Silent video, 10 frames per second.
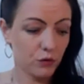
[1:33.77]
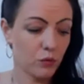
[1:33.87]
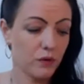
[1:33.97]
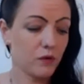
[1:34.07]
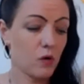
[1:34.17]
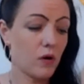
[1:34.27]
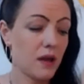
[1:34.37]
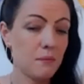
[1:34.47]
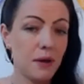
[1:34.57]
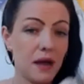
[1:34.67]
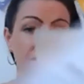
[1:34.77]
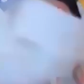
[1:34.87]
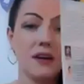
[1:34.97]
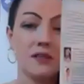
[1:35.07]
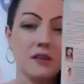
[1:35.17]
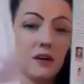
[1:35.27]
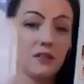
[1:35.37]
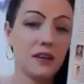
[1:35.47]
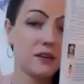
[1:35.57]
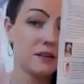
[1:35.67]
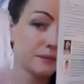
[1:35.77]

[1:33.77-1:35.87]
we've got empathic starseed.